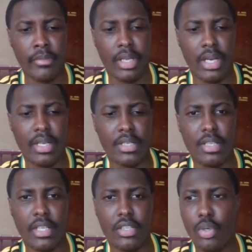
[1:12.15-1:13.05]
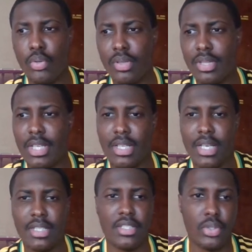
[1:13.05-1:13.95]
and they don't think
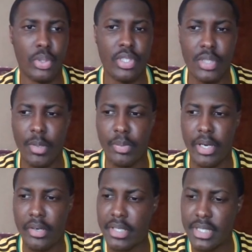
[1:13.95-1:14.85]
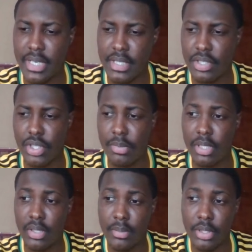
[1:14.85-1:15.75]
that he's going to be prioritizing
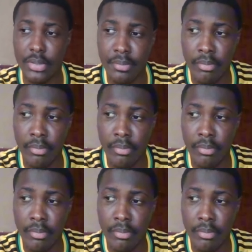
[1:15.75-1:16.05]
Jamaica. But